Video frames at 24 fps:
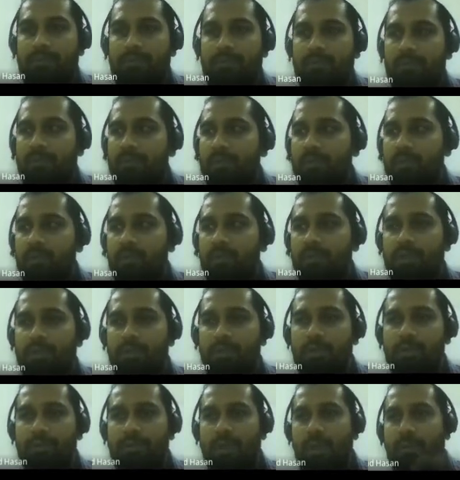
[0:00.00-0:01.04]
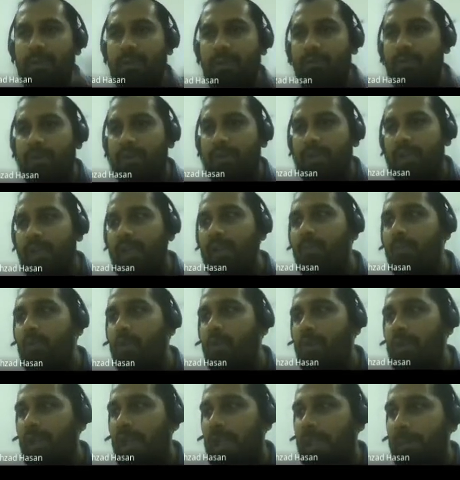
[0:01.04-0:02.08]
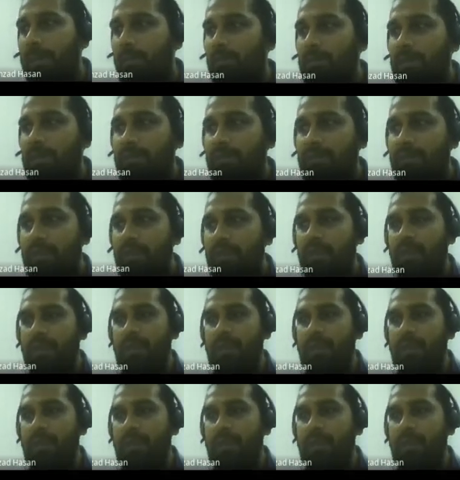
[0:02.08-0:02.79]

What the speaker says: you probably would need more time to just